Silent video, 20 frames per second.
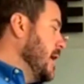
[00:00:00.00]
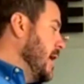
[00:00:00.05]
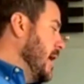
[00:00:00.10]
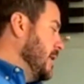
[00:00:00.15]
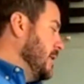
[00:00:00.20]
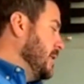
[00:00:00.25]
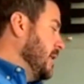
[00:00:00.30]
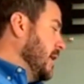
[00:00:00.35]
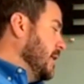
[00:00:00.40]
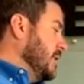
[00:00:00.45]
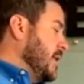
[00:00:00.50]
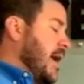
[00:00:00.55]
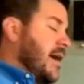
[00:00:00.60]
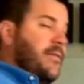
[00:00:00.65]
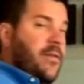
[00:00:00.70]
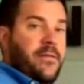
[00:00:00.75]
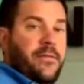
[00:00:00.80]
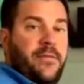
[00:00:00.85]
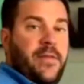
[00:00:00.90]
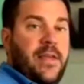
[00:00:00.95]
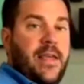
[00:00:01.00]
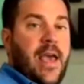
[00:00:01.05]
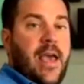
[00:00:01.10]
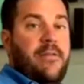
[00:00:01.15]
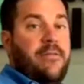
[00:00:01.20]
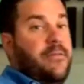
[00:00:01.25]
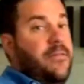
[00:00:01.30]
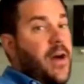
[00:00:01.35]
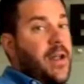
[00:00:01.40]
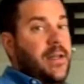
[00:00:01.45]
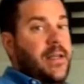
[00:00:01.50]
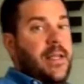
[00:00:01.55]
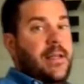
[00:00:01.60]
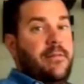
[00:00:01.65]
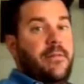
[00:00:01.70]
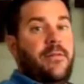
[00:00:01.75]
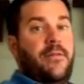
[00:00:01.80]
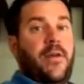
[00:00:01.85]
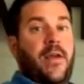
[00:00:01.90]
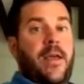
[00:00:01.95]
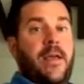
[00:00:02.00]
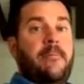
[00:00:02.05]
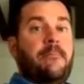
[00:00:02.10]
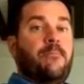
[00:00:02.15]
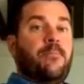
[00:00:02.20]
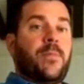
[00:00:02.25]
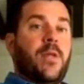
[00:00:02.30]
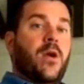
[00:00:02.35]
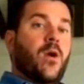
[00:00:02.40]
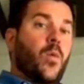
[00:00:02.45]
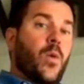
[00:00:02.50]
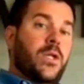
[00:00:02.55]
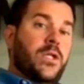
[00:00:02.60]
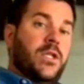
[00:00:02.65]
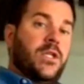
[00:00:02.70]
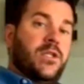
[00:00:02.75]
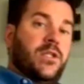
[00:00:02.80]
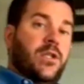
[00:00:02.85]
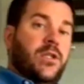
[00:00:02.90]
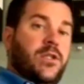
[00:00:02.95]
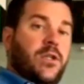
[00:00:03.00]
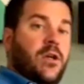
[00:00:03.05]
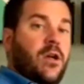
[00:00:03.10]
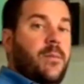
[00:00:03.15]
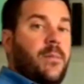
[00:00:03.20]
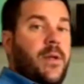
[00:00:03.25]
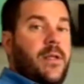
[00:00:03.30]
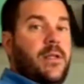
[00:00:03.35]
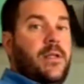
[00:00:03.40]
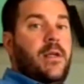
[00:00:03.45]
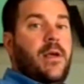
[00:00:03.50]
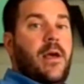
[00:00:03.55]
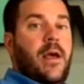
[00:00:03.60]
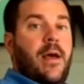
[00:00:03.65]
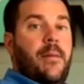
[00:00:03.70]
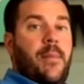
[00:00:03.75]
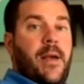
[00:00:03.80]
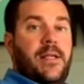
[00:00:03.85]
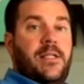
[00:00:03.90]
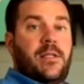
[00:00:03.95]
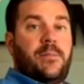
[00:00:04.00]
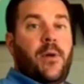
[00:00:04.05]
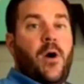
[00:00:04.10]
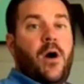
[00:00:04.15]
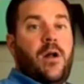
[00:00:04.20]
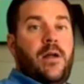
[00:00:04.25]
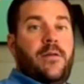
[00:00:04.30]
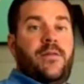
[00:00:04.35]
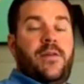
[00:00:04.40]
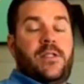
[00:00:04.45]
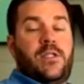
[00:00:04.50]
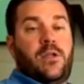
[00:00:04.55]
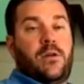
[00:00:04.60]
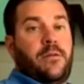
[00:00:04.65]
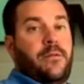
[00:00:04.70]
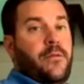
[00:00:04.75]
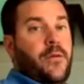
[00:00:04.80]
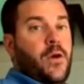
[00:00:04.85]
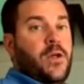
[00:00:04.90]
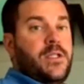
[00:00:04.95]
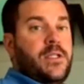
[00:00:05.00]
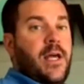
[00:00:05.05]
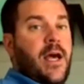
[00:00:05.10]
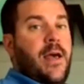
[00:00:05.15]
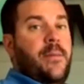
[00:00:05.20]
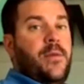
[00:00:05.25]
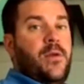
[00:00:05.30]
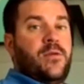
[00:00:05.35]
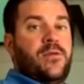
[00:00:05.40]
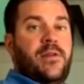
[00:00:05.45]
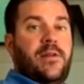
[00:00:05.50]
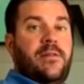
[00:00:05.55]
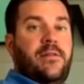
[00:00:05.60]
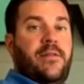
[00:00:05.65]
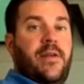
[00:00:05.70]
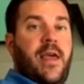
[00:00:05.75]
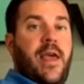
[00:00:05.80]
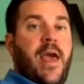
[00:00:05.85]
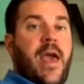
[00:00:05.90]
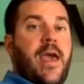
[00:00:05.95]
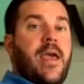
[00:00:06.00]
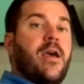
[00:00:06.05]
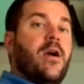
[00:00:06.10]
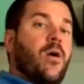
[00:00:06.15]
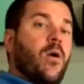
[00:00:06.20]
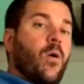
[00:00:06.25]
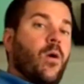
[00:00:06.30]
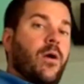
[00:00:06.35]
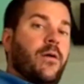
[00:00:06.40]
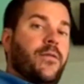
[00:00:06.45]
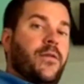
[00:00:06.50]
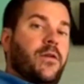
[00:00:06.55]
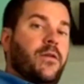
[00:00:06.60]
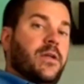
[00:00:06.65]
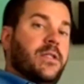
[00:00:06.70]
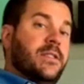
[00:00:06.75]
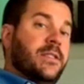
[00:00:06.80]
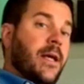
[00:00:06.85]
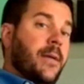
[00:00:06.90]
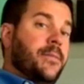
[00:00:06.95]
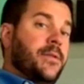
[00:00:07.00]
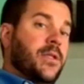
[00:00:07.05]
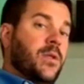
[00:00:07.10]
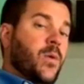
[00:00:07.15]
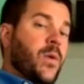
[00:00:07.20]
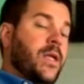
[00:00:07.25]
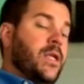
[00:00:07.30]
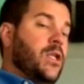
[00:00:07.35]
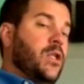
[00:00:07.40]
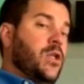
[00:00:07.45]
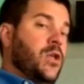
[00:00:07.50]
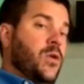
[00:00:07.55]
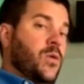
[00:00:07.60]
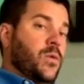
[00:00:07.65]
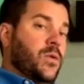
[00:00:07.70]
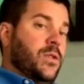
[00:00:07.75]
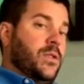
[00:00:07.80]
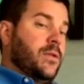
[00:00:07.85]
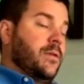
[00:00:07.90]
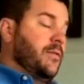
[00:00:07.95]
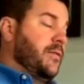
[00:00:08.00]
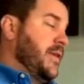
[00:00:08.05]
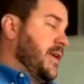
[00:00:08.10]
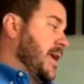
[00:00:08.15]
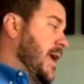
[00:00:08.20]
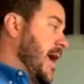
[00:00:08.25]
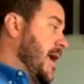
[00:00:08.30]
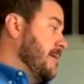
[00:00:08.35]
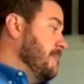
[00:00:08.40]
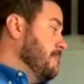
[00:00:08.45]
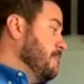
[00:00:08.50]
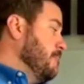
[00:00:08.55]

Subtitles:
It does have a VA funding fee, which is determined based upon if it's your first time using VA or if you're a subsequent use VA.